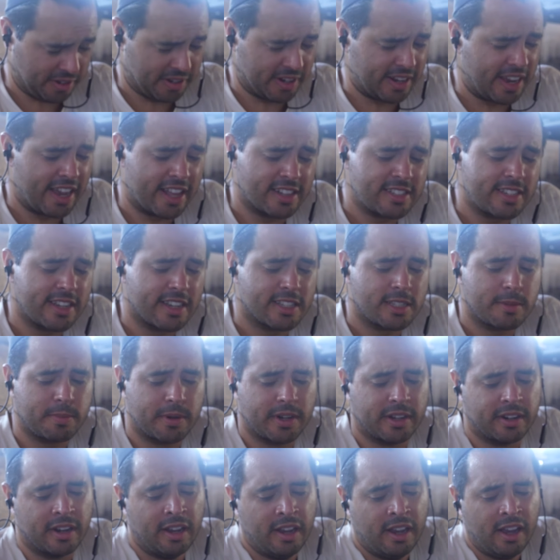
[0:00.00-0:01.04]
quarter ad sales
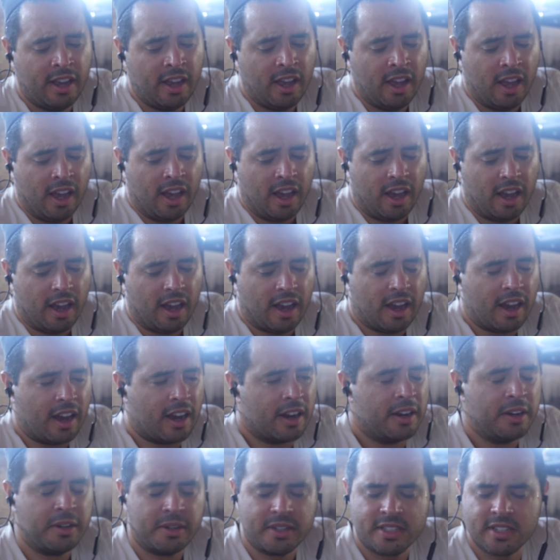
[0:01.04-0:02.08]
sprint.
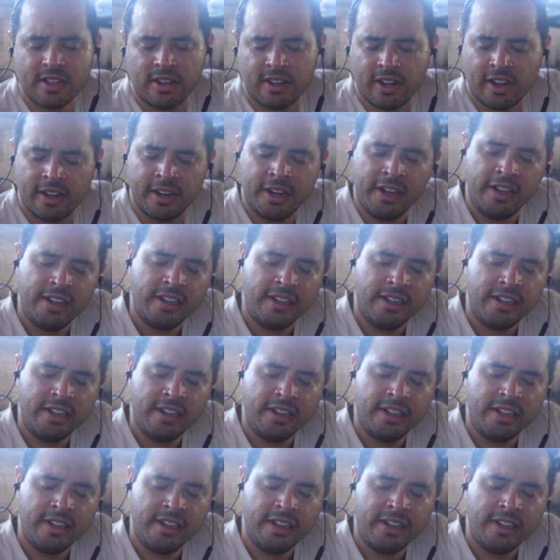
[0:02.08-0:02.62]
Uh, what's going on?